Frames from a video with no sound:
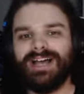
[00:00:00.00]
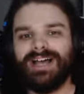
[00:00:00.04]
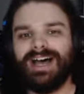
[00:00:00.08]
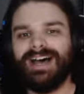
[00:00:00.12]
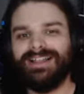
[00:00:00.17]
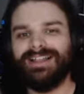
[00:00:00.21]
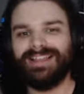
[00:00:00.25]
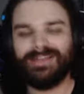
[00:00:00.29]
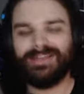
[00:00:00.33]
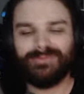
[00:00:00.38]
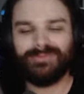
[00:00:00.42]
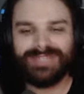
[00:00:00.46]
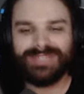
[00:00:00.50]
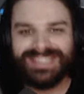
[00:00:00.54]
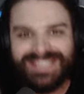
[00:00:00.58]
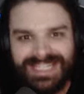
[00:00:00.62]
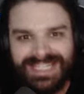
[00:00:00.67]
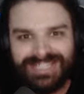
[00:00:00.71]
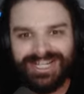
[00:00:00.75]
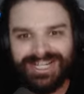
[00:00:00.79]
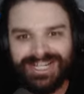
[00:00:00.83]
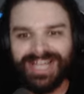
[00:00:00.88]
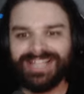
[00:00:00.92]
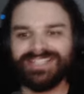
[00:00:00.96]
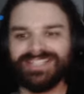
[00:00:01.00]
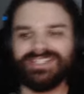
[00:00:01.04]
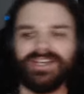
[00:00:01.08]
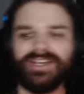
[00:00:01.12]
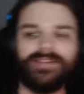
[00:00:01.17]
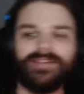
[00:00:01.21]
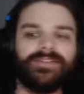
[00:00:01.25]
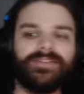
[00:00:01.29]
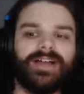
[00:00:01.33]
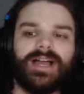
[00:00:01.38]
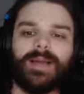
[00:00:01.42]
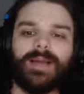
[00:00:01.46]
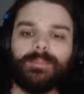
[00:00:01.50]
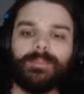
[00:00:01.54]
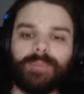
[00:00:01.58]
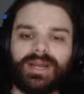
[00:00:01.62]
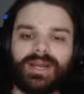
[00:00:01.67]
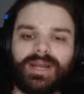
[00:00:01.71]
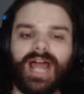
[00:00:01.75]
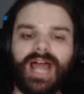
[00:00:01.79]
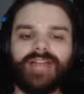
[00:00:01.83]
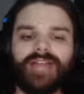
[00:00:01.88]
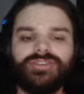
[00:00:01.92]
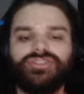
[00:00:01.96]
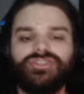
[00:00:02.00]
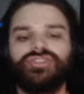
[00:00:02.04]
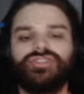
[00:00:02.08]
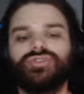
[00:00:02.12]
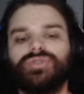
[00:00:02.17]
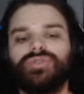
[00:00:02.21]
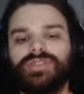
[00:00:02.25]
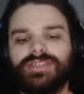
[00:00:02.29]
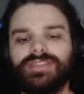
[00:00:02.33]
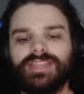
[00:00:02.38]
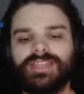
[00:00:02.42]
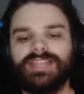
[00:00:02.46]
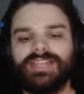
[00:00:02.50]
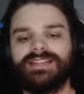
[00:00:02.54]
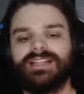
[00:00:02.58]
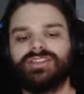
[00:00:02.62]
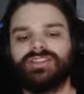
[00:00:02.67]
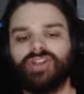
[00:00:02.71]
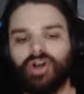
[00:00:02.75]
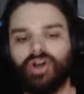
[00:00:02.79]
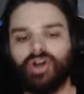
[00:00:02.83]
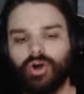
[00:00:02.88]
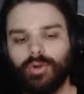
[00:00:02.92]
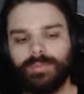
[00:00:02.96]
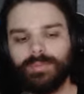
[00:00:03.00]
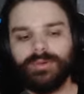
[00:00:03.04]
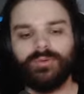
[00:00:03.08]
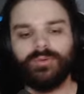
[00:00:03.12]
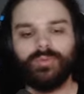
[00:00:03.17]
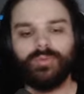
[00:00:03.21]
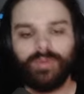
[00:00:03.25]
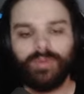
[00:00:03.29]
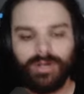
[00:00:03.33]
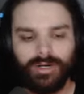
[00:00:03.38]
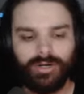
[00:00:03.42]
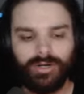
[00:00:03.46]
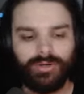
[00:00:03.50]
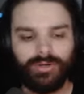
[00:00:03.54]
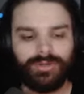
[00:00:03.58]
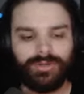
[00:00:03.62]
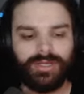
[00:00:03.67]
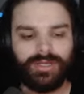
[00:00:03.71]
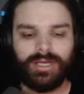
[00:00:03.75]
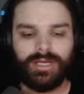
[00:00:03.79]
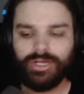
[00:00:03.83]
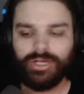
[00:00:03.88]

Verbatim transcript: uh, like with CJ and stuff. But I do think that the open world